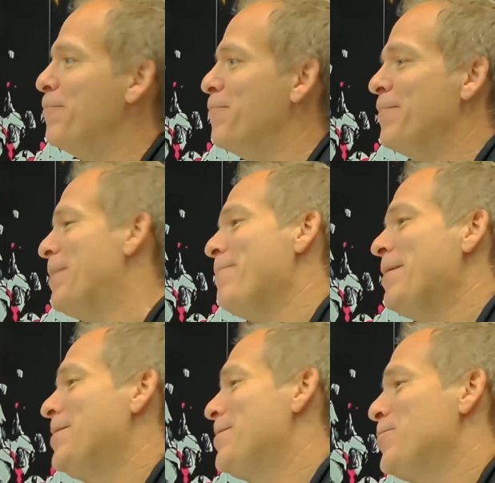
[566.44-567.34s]

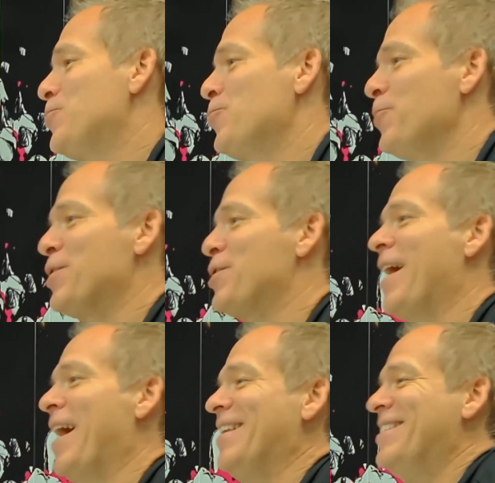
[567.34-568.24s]
maybe Twitch
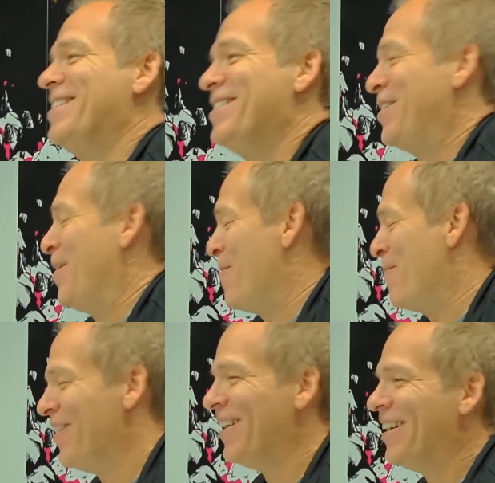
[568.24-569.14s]
had
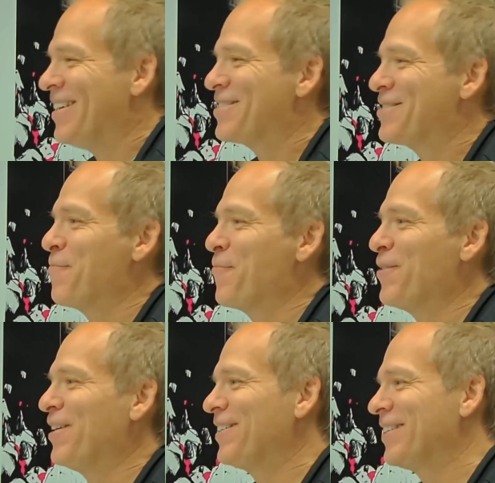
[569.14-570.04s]
some
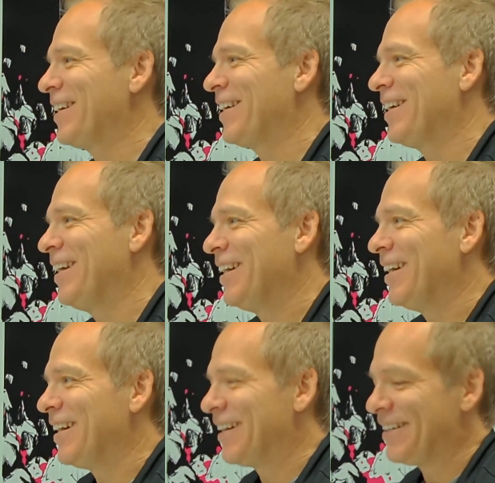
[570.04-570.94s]
really
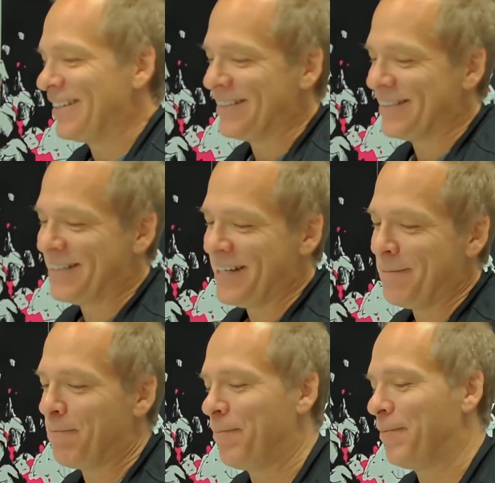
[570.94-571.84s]

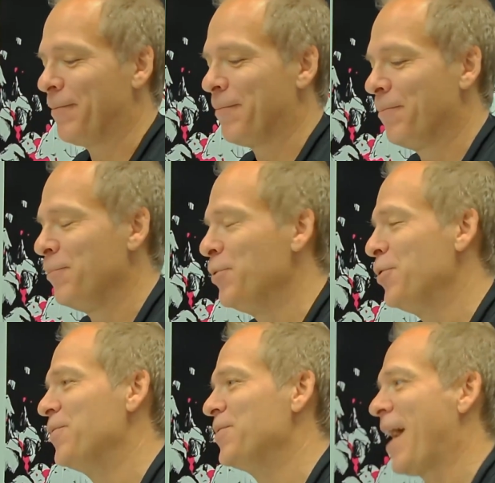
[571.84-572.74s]
deep
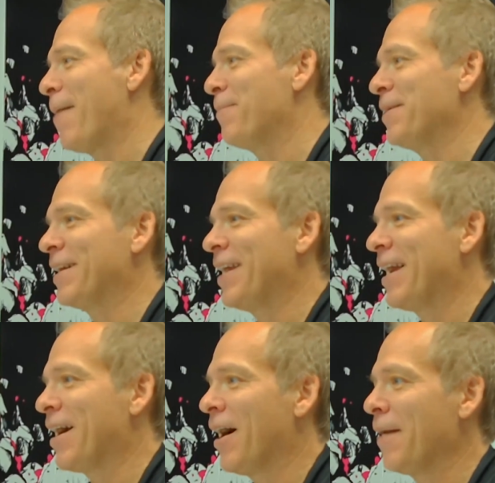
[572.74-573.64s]
moves happening in
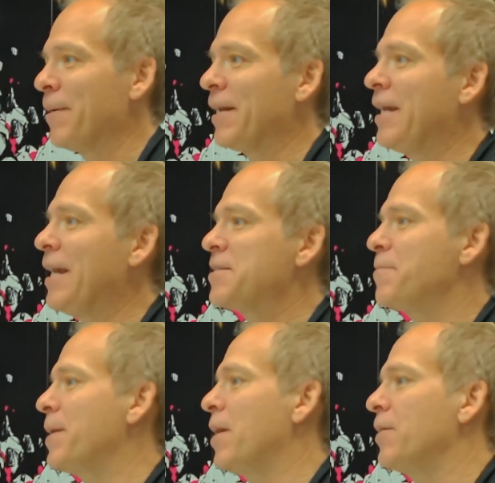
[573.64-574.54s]
AI, but he has
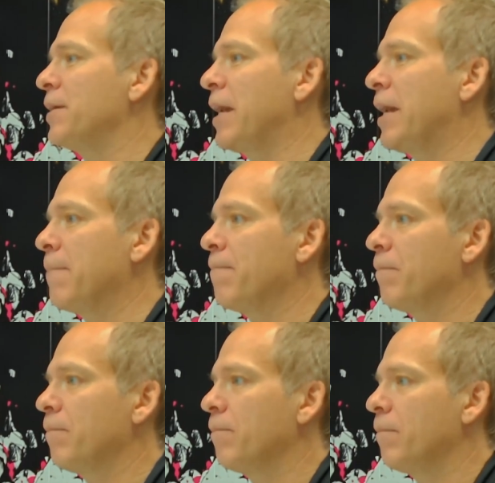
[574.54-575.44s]
been out of the game
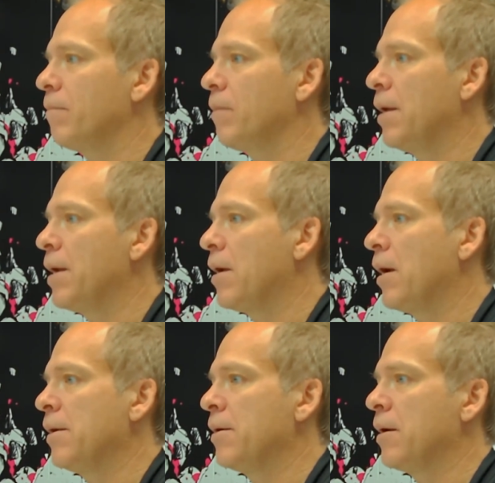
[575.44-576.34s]

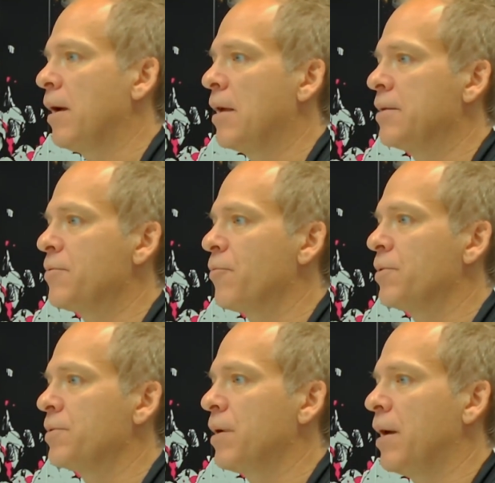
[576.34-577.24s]
and
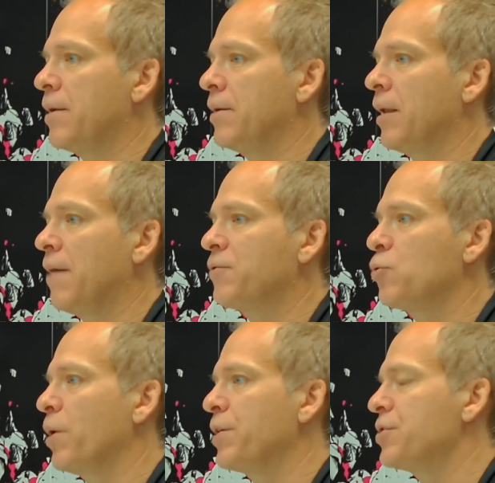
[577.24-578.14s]
had left
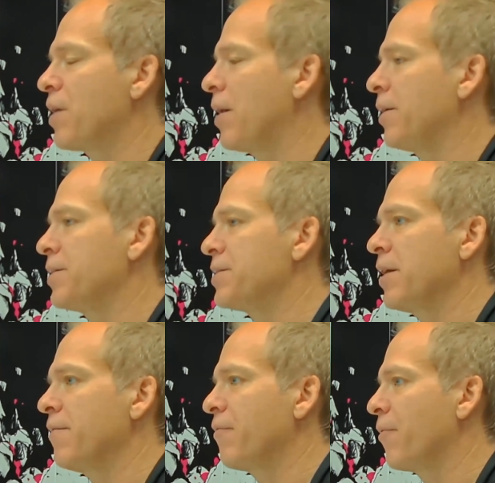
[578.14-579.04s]
Twitch, I'm going to
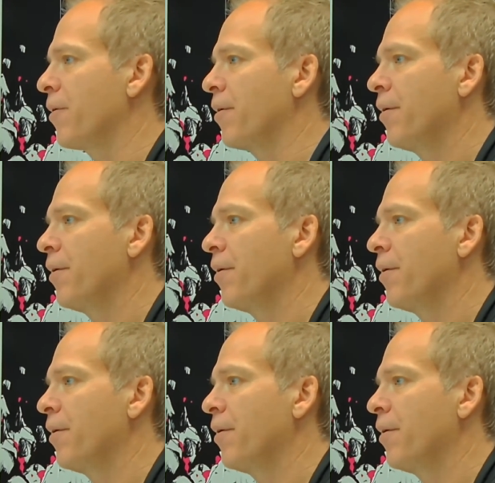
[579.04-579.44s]
say, for